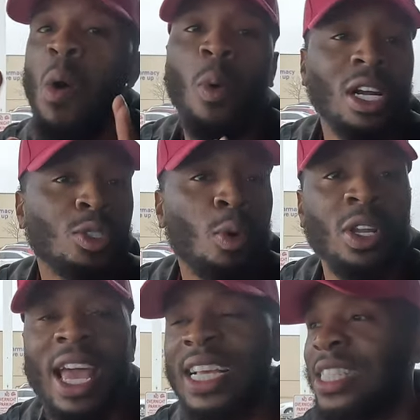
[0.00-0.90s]
What is
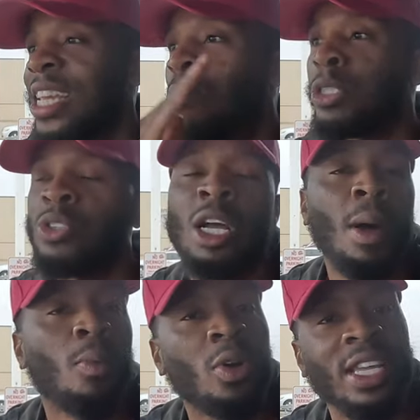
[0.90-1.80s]
Roadie XD? What you think
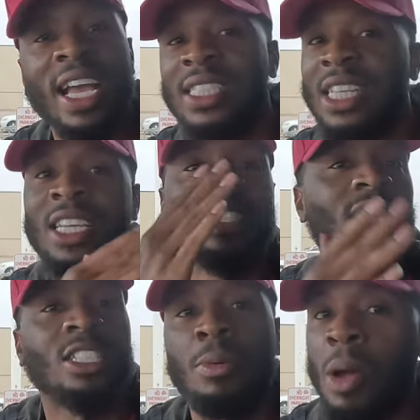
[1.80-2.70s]
about Roadie XD?
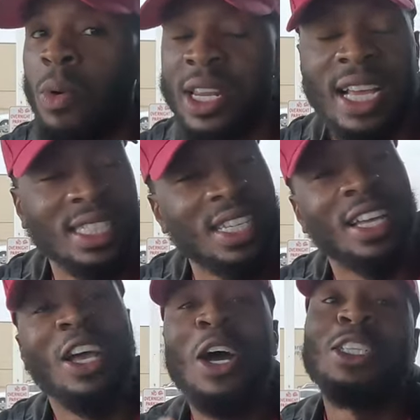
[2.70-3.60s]
Tell us about Roadie
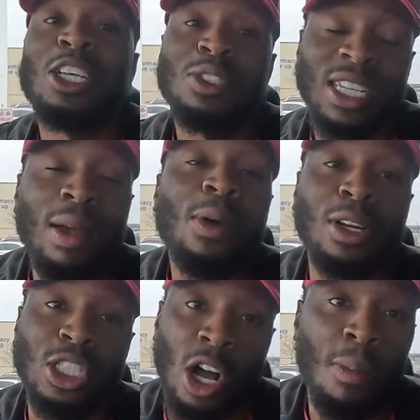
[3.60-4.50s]
XD. So today we're
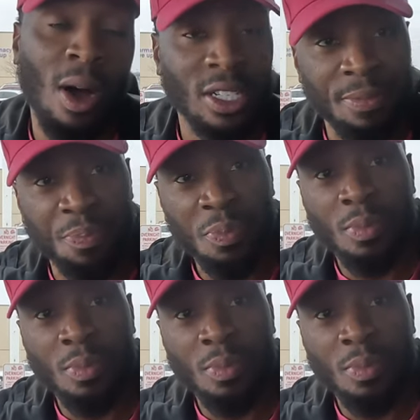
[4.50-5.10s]
going to talk about it.